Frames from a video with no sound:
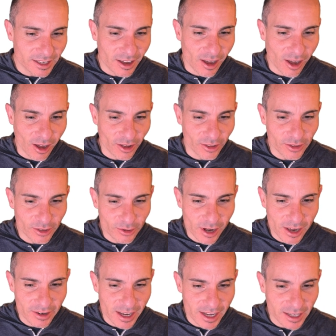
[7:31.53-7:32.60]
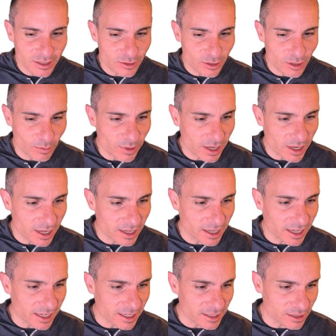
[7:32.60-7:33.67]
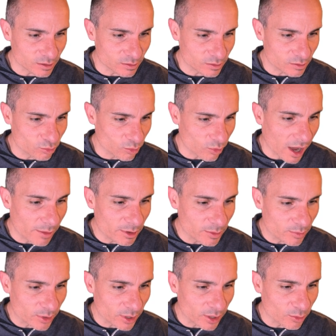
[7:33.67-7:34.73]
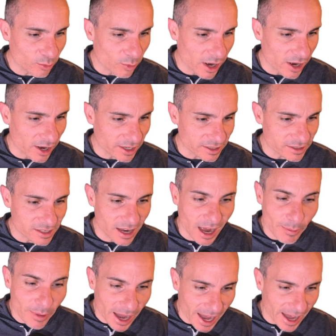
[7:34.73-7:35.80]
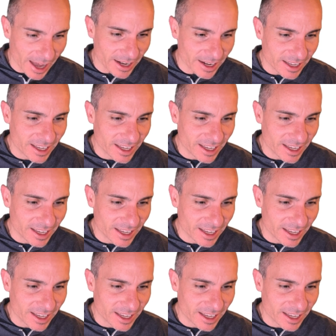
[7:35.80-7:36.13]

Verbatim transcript: On the ground next to the pig is a robin bird wearing a top hat.